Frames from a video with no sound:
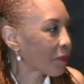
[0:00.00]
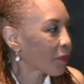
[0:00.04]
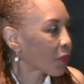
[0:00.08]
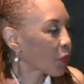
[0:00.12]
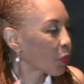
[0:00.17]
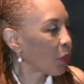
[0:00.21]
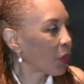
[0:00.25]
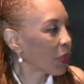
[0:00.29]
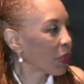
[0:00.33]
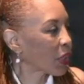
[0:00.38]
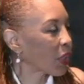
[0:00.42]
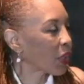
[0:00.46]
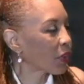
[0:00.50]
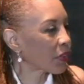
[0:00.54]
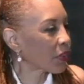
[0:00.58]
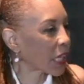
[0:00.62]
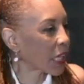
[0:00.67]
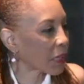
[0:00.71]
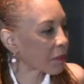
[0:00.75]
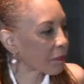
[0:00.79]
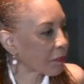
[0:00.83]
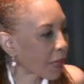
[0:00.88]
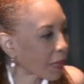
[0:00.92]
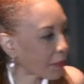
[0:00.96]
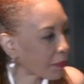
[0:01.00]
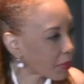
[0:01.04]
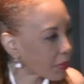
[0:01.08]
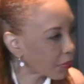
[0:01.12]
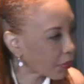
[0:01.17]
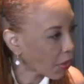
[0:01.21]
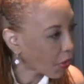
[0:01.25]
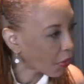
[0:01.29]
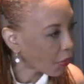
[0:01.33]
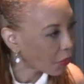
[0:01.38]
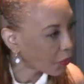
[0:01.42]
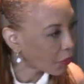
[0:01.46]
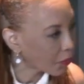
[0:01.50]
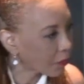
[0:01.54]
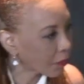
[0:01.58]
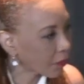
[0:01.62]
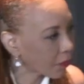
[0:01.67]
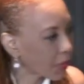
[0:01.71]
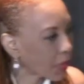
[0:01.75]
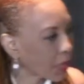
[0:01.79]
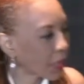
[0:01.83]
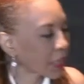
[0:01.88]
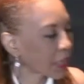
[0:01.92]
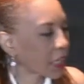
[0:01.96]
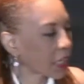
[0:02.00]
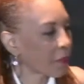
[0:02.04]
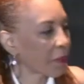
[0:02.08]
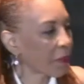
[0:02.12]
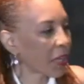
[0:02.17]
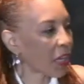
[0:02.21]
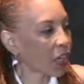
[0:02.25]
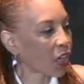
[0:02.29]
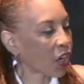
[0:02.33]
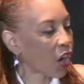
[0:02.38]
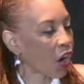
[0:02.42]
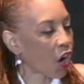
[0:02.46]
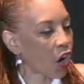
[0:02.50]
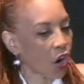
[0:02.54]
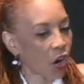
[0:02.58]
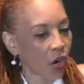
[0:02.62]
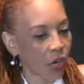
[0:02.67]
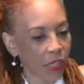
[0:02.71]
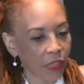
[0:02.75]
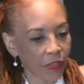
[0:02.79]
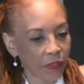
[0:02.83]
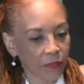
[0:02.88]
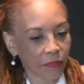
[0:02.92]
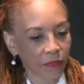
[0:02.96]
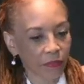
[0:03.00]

What do you think, baby Crone? Give me a card.